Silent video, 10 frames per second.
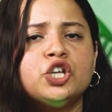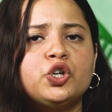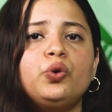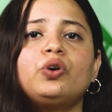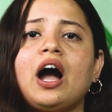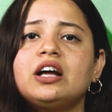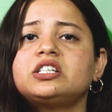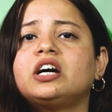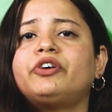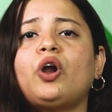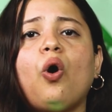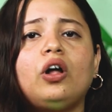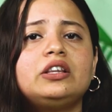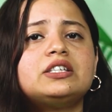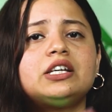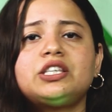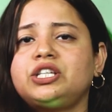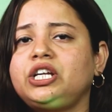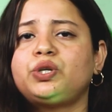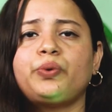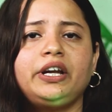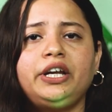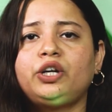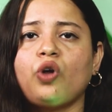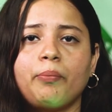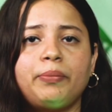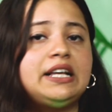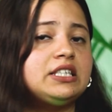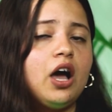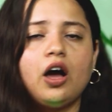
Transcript: So you can't cover all the 16-20 topics